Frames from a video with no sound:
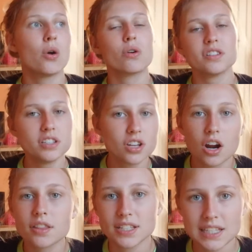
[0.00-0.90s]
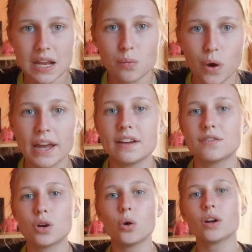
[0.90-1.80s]
Horses are the same way.
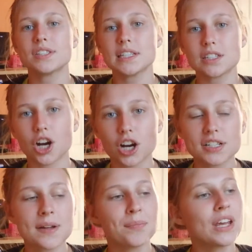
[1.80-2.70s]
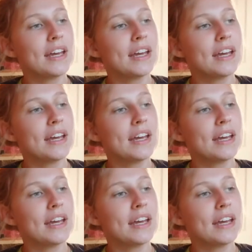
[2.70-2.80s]
If your horse gets hurt,